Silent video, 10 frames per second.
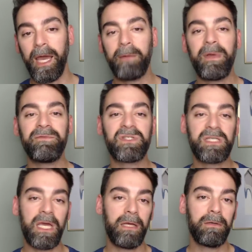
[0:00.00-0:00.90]
And we've
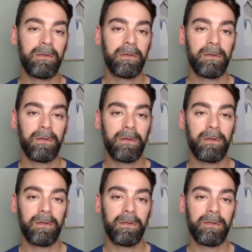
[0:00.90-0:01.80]
seen
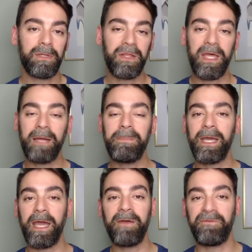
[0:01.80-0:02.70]
that the
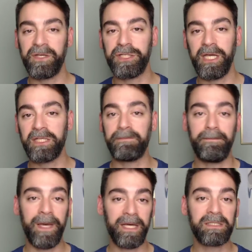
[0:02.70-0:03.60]
NBA officiates
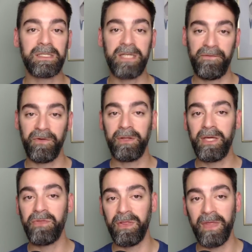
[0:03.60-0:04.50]
bigs
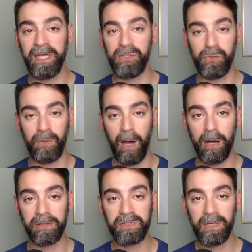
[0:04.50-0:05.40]
differently than they do
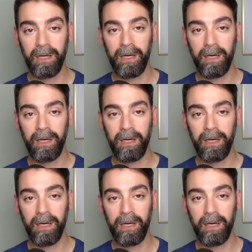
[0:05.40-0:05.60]
guards.